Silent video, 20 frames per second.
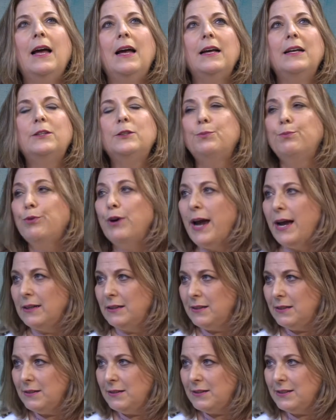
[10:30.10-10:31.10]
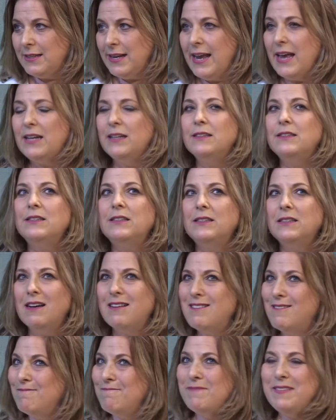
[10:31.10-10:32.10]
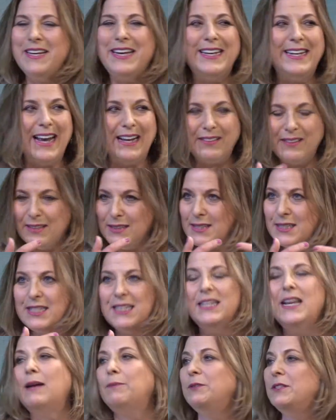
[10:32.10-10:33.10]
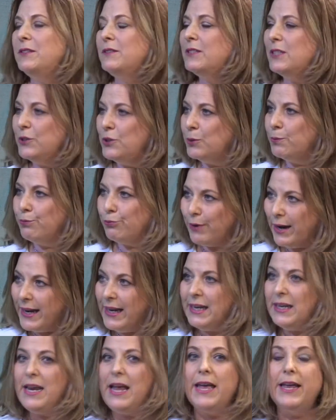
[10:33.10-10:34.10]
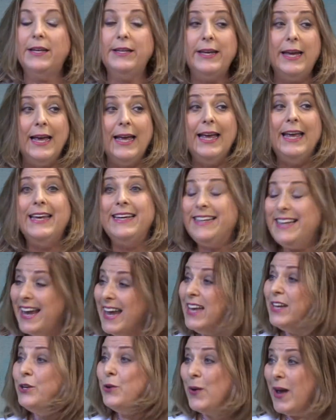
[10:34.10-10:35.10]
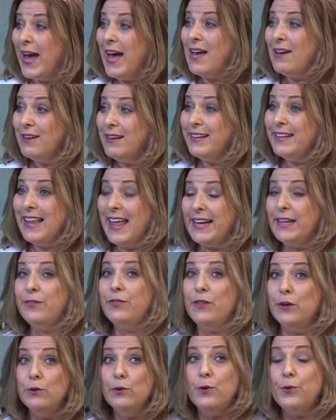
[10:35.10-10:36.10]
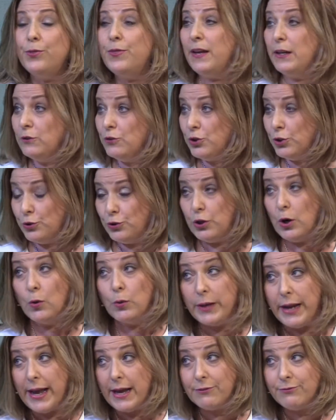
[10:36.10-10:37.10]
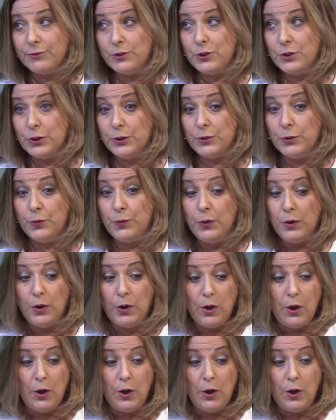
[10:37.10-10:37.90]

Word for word: It's practice, and it's um, connecting the synapses in your brain. And yeah, you have, like, there are things you don't have to do.